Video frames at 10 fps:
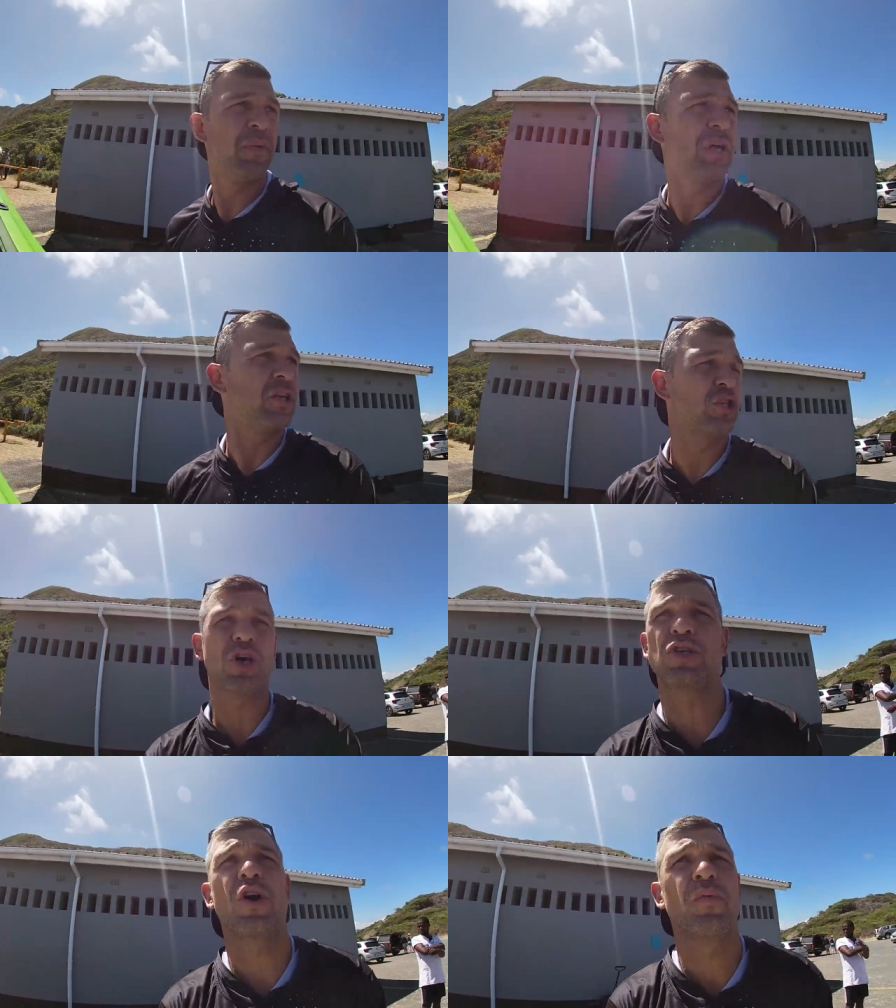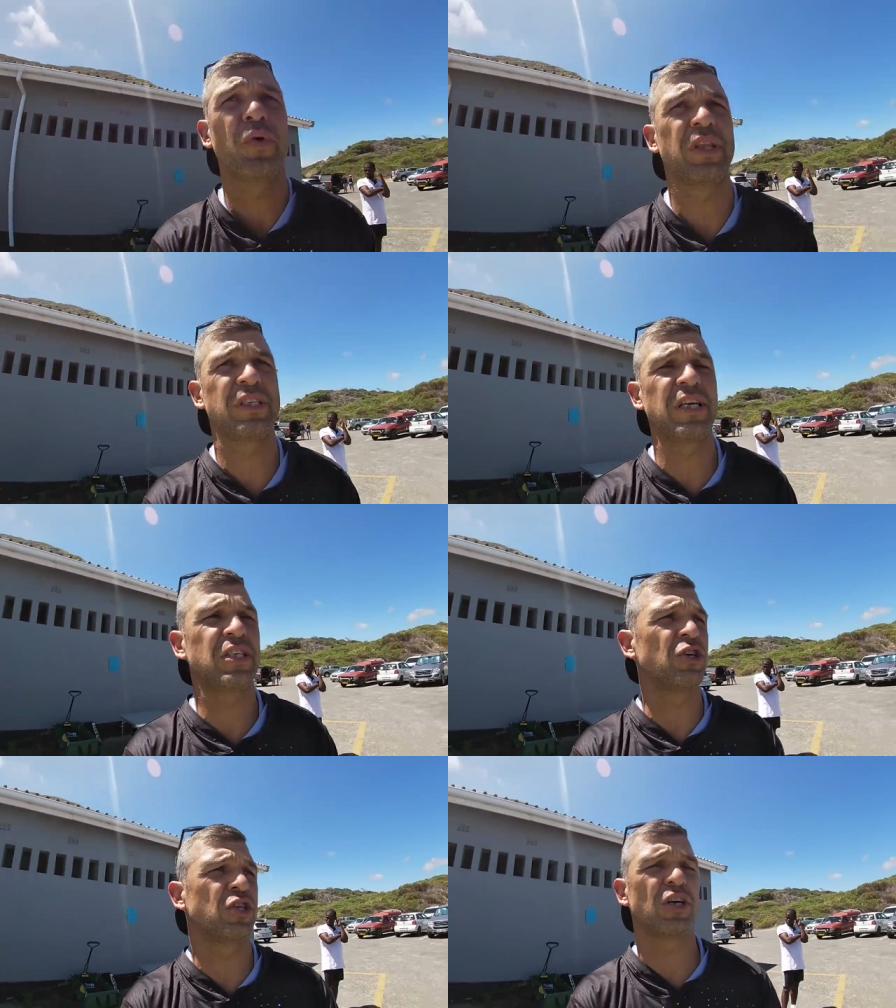We're going to start off with
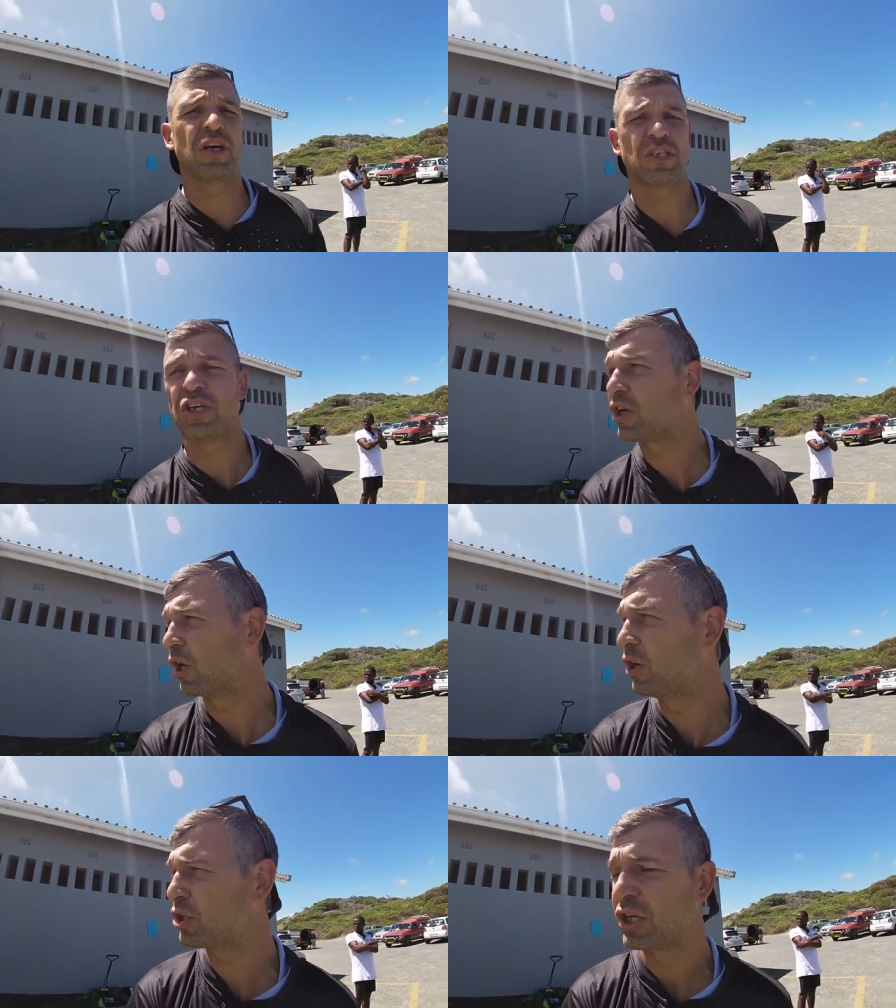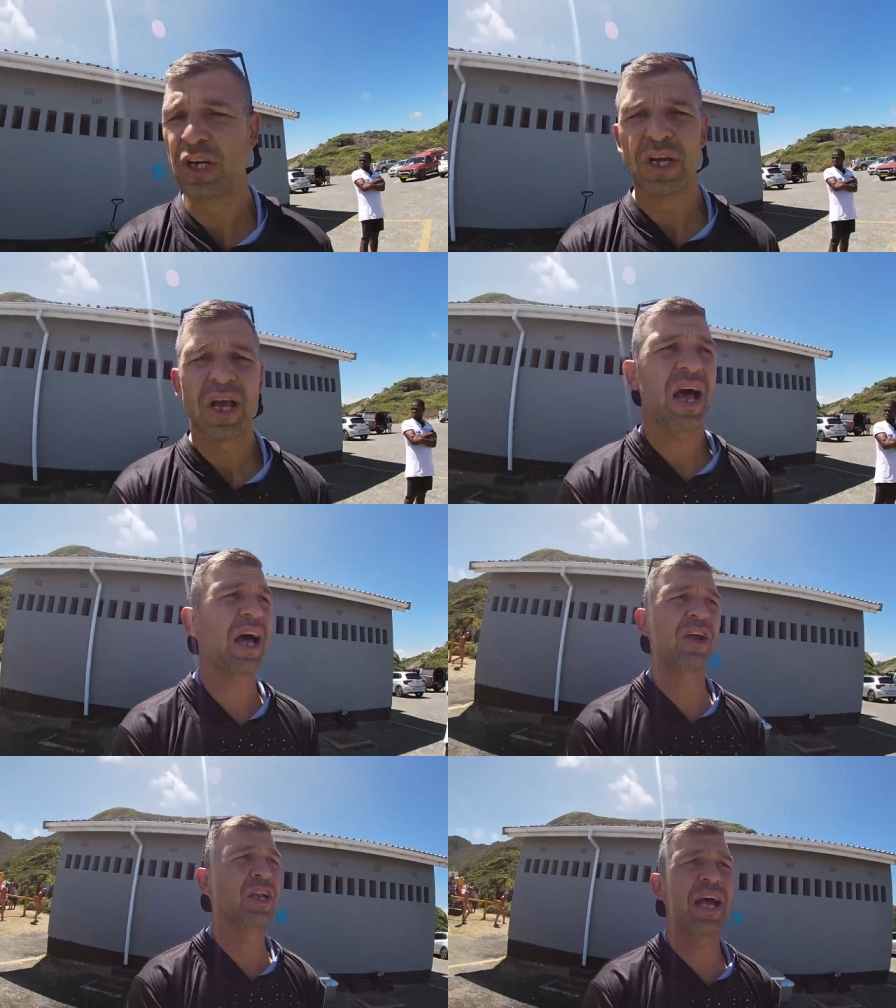circle
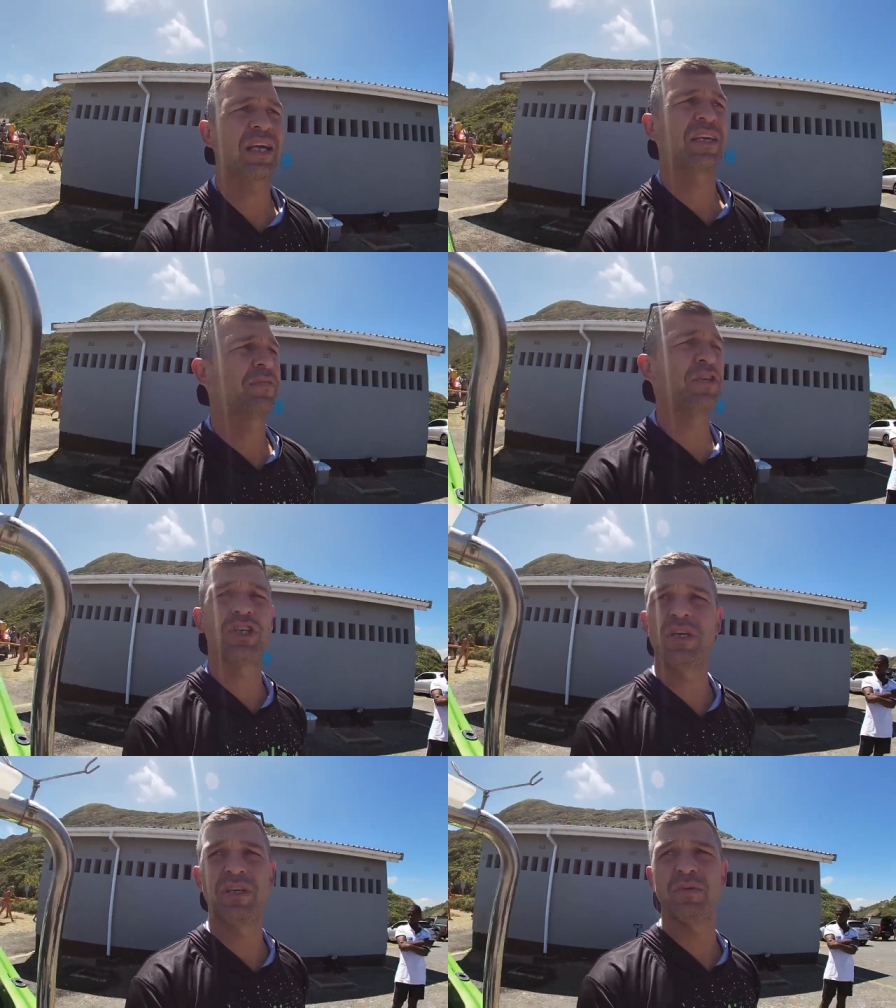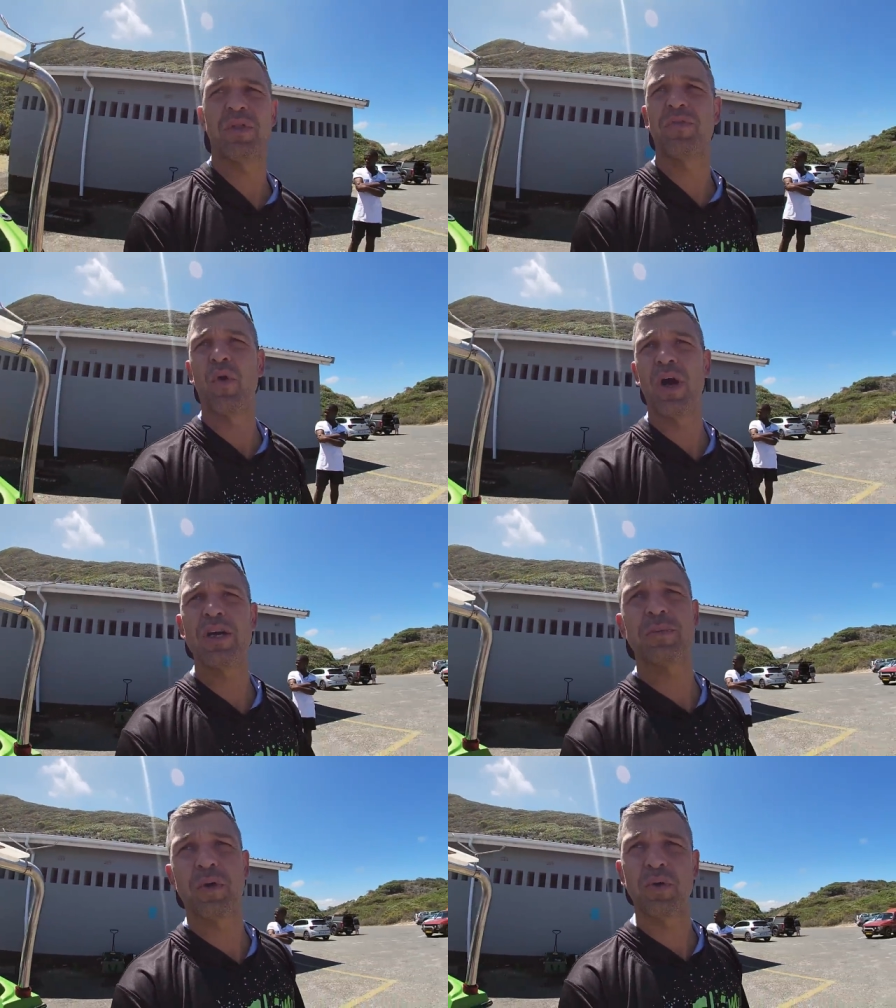I don't like fishing with
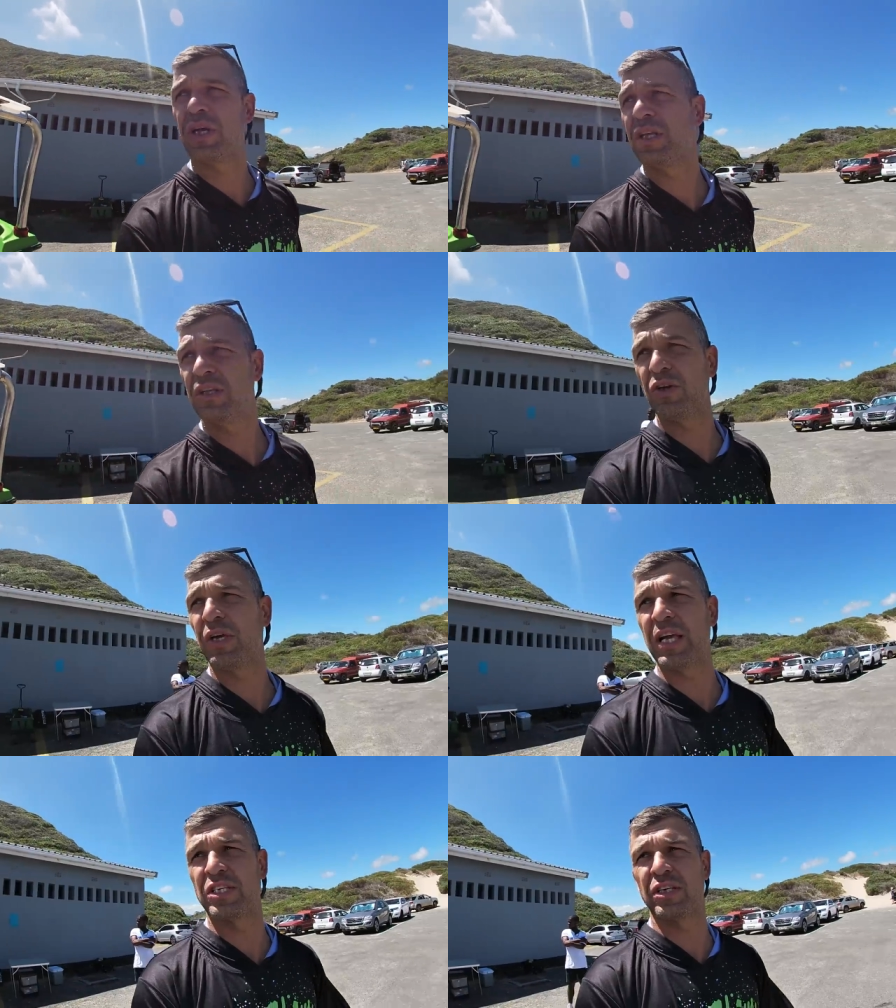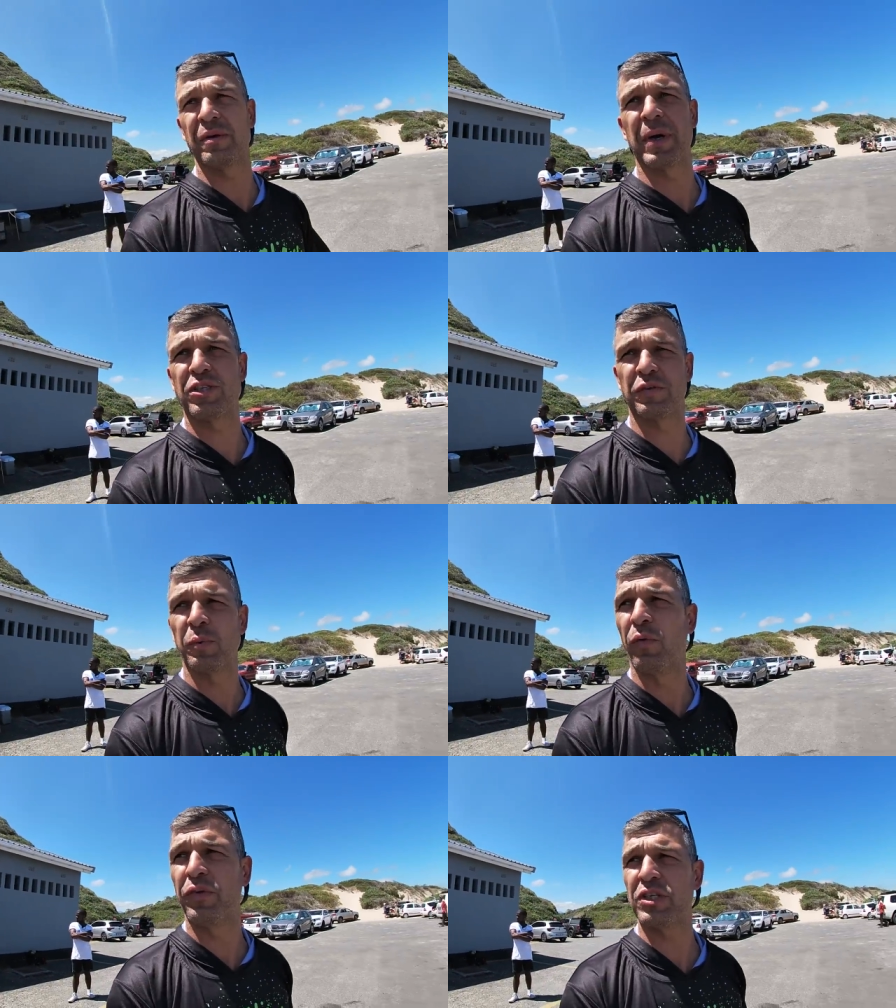4-0s because then you catch a bunch of
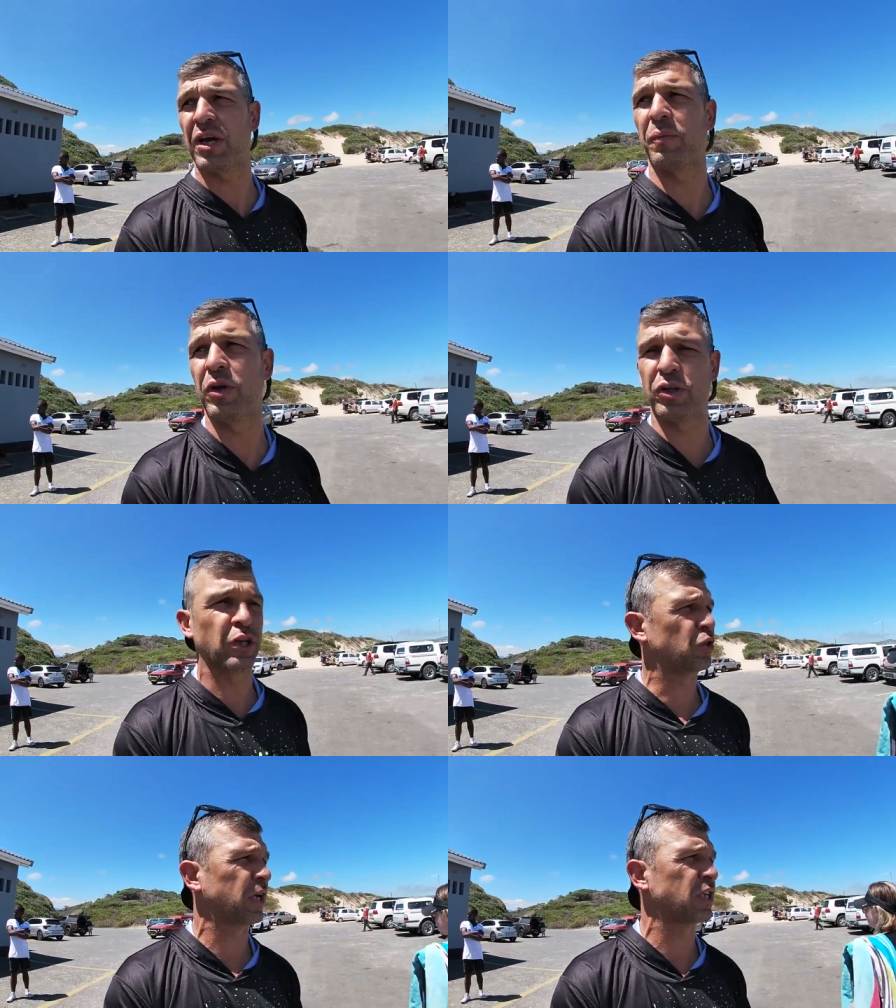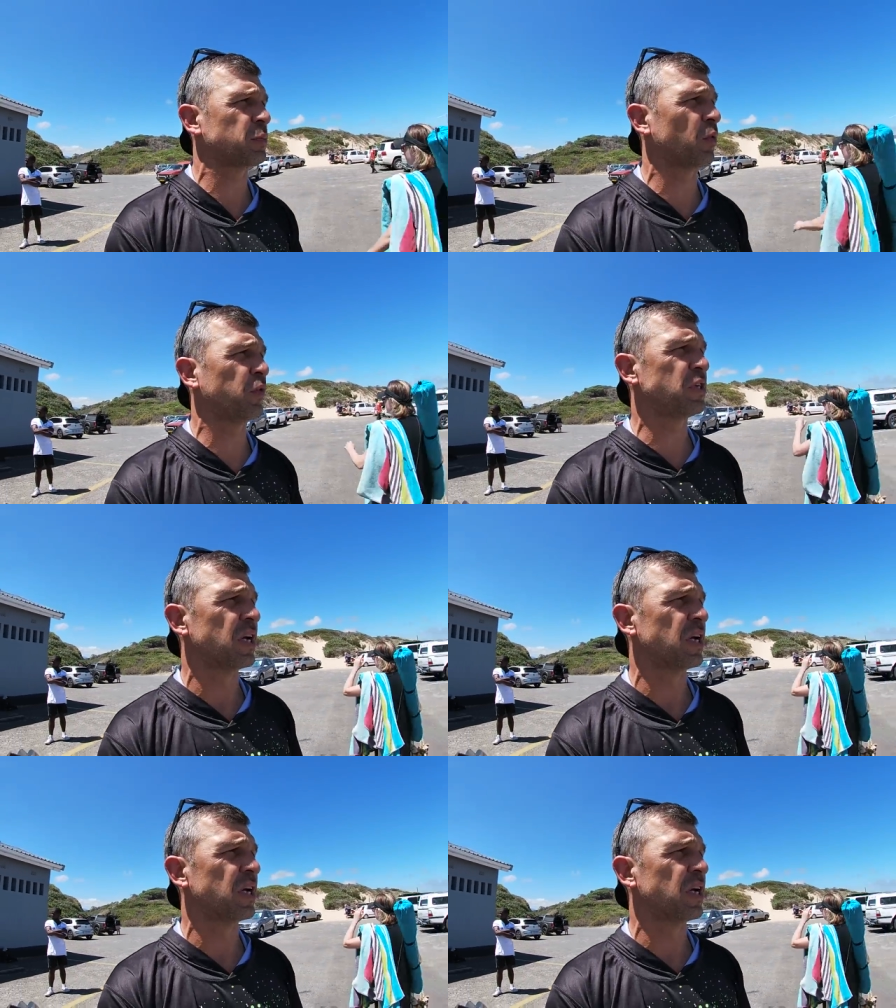small fish. Uh, we're not yet to catch small fish.